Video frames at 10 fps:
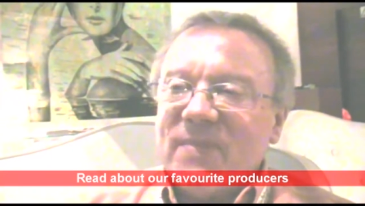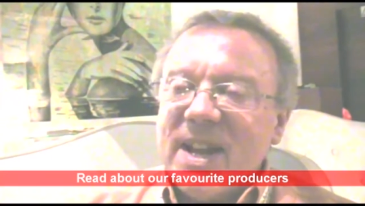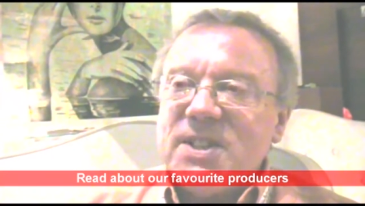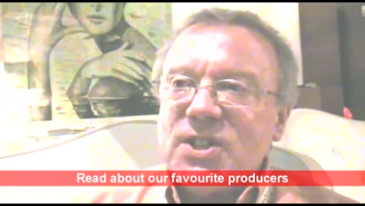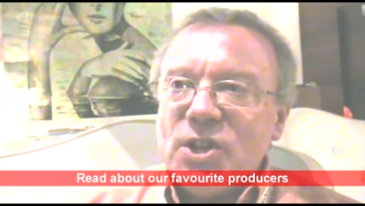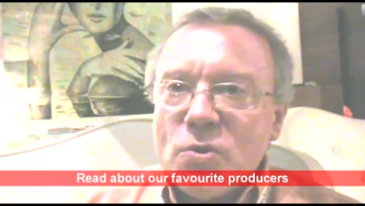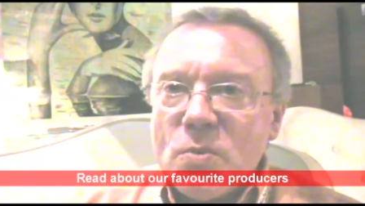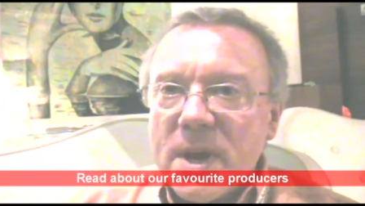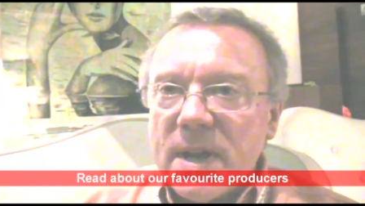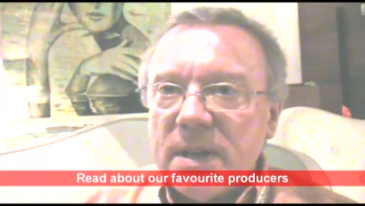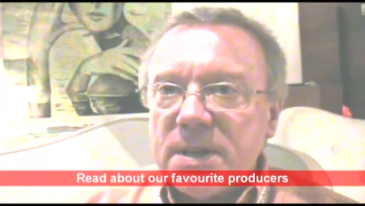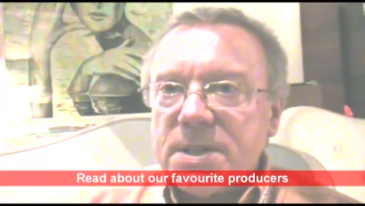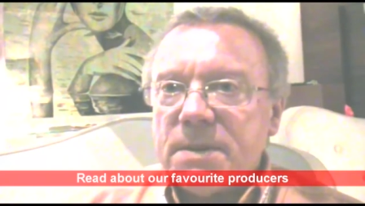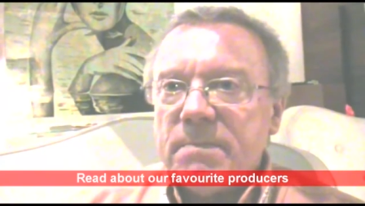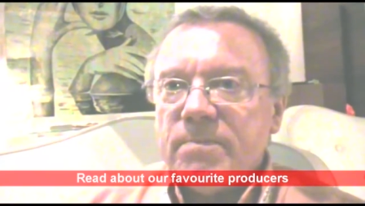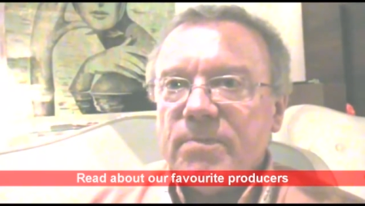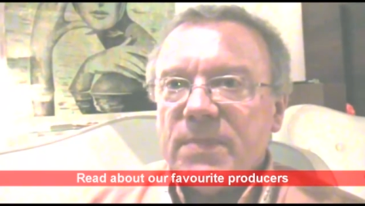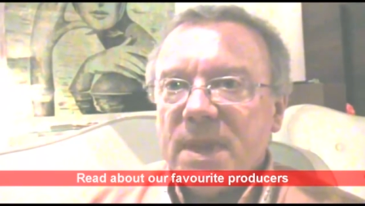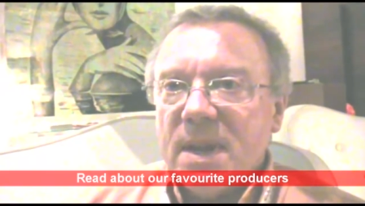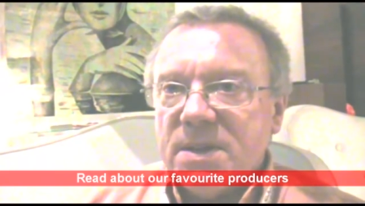it's new world
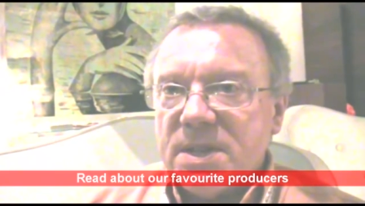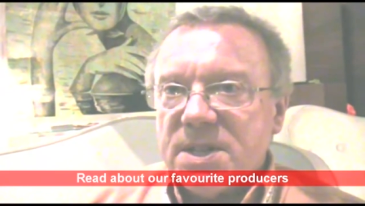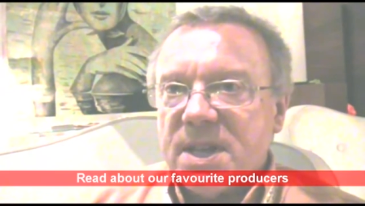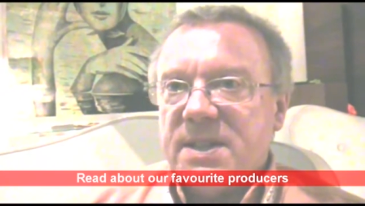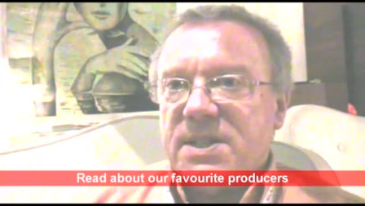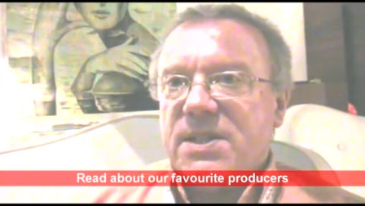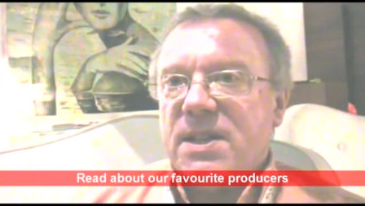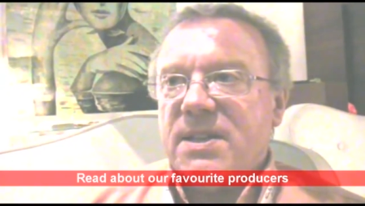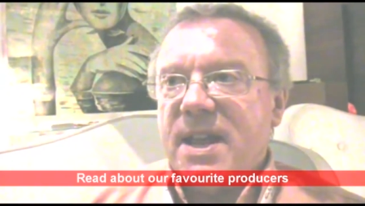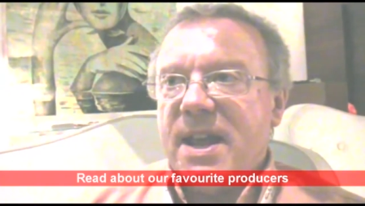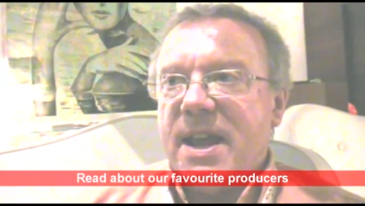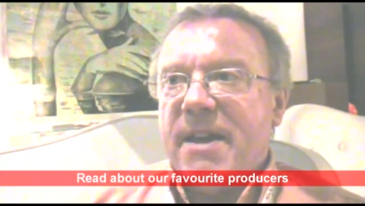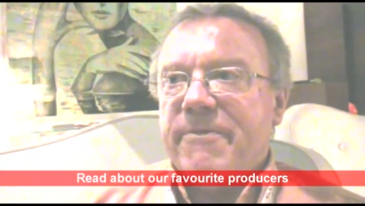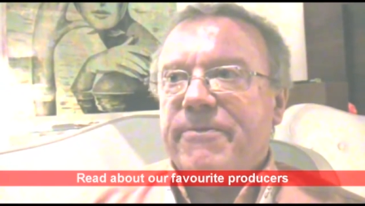in the sense that they have